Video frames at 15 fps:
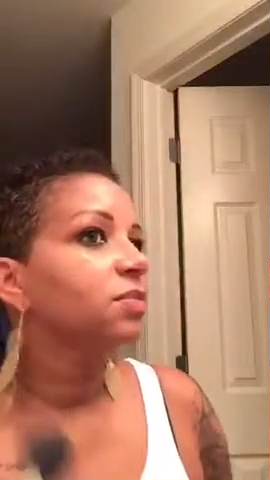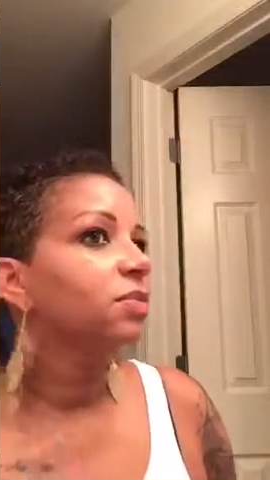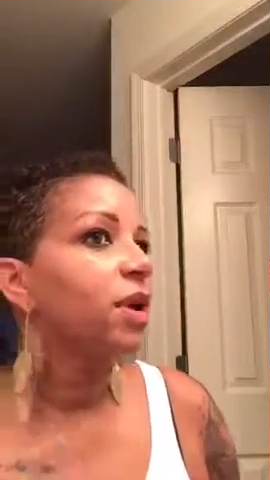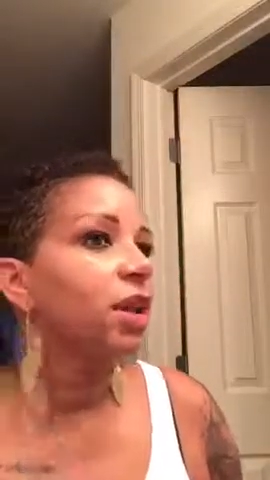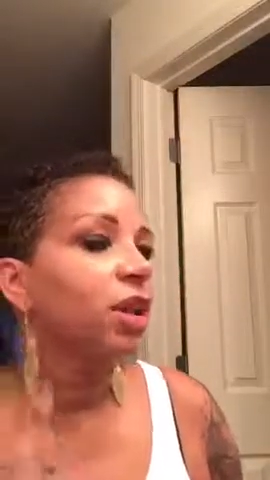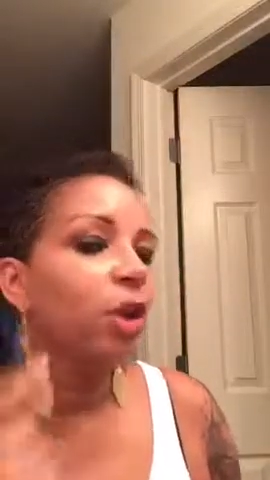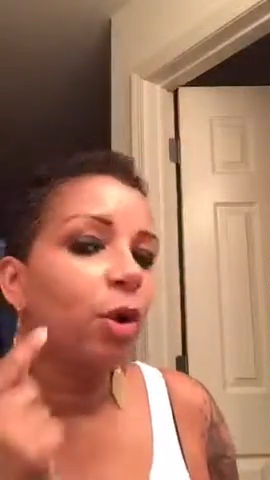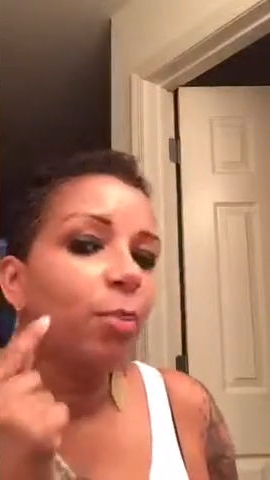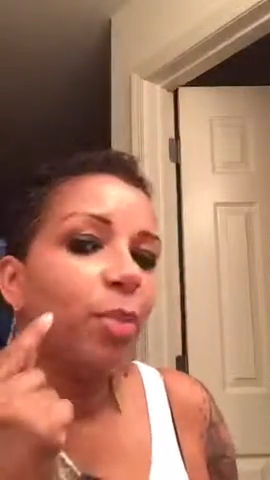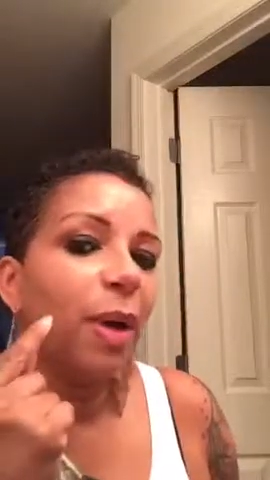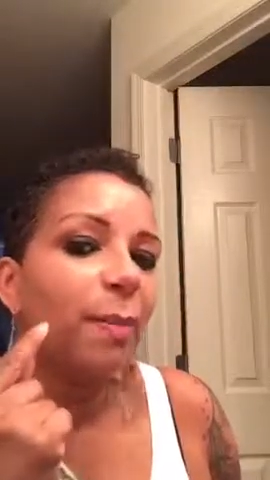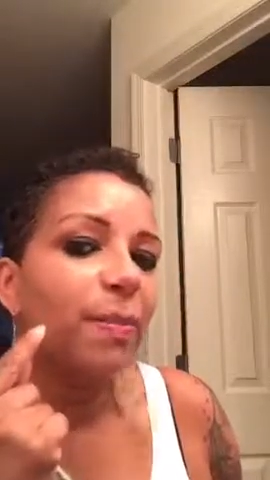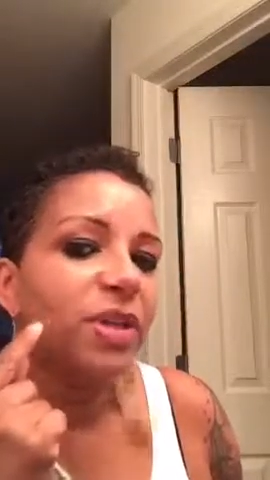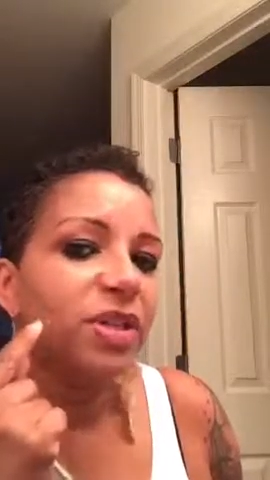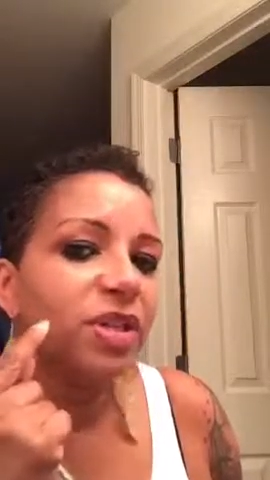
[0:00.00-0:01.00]
my little
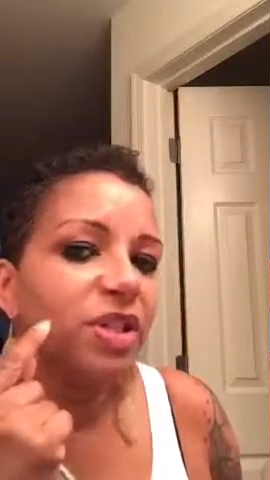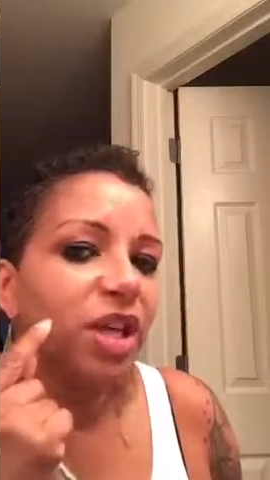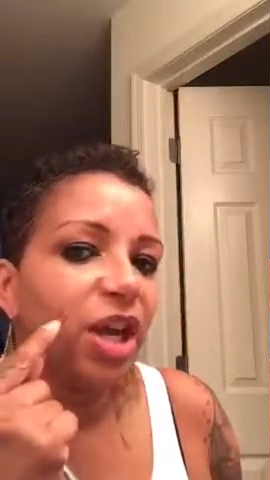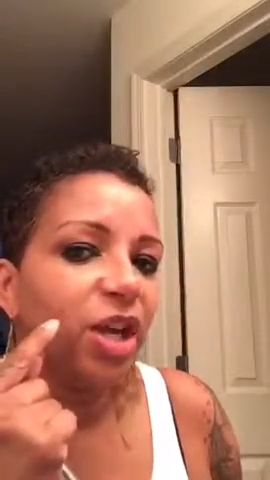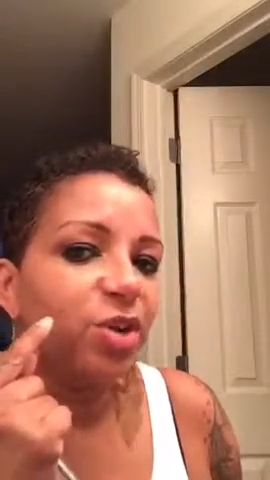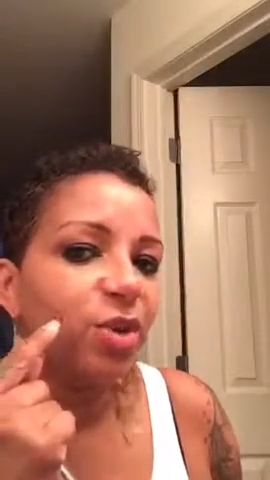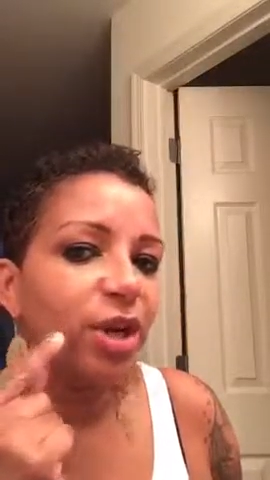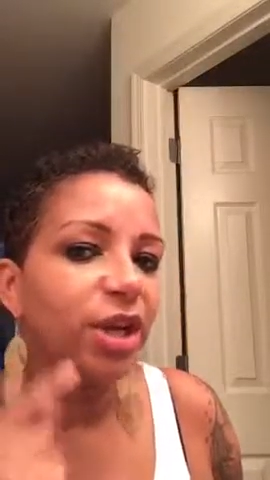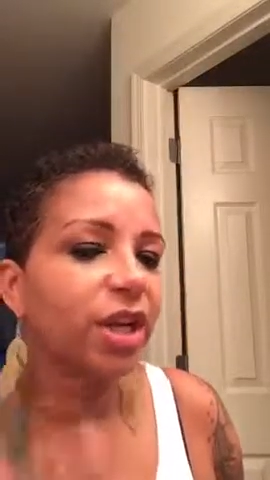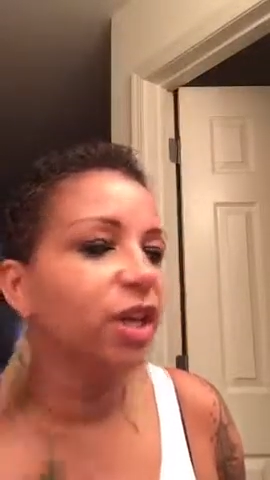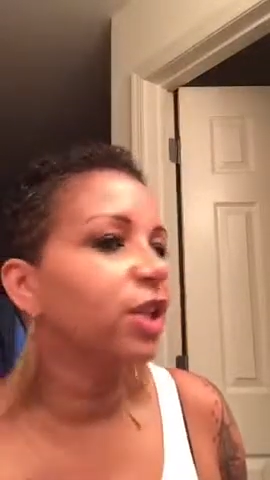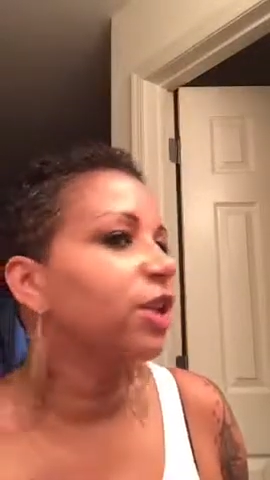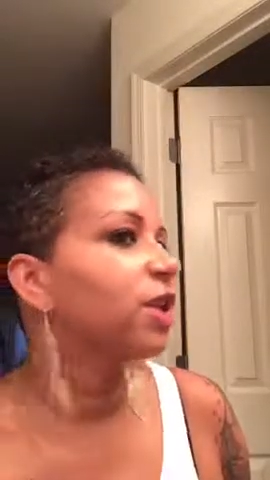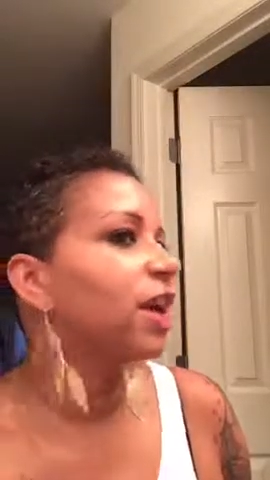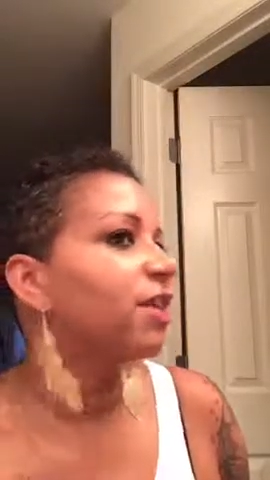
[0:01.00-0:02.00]
bump is exaggerating a
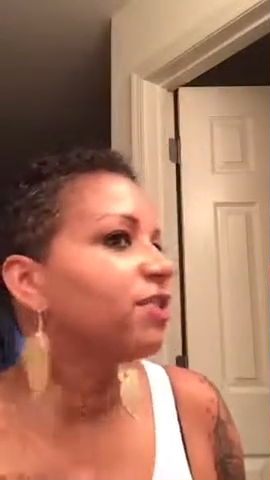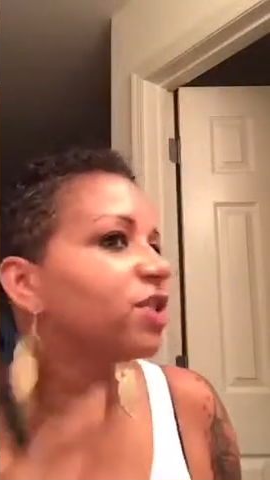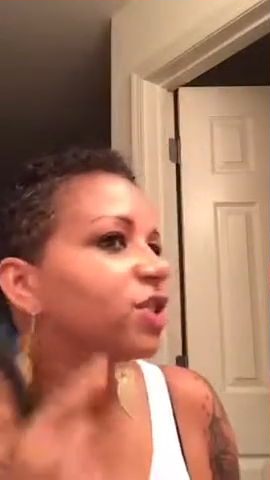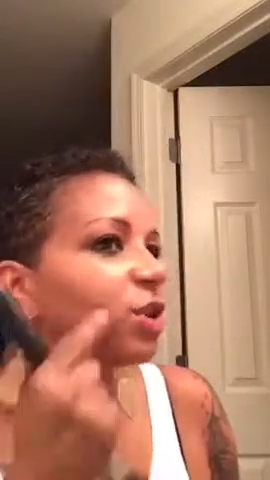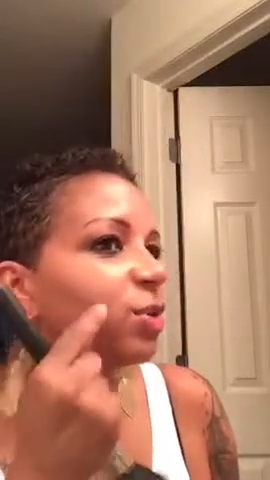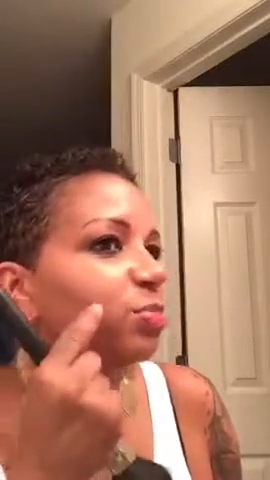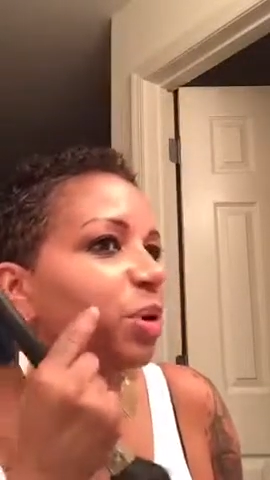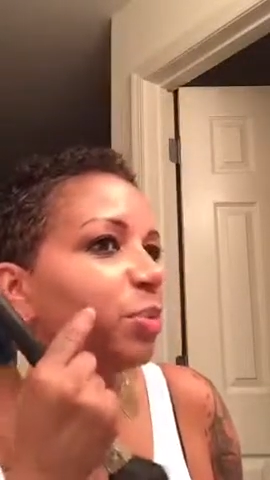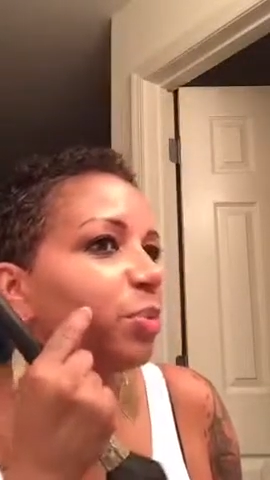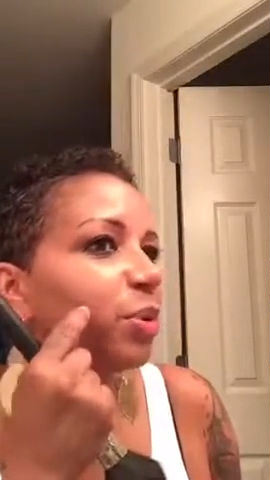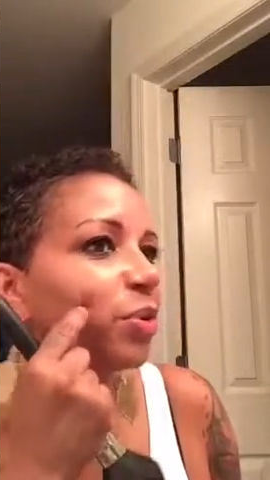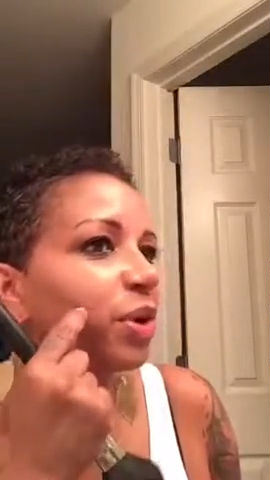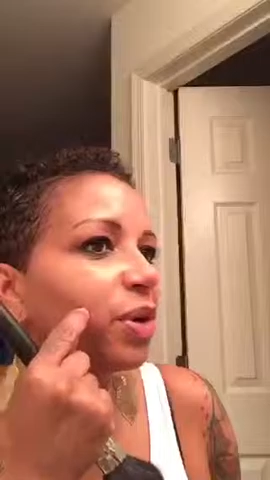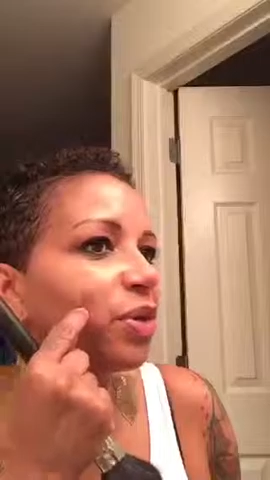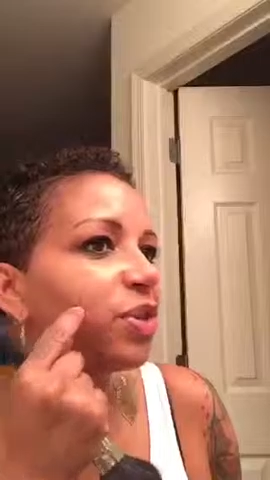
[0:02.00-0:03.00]
little. I have this little
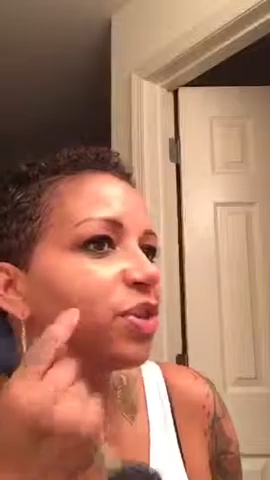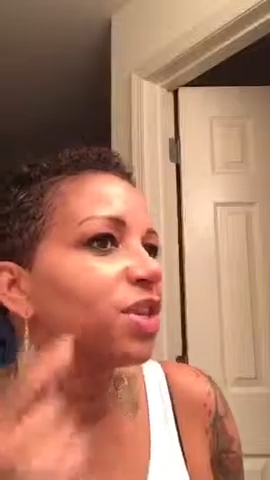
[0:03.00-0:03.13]
pimple right on the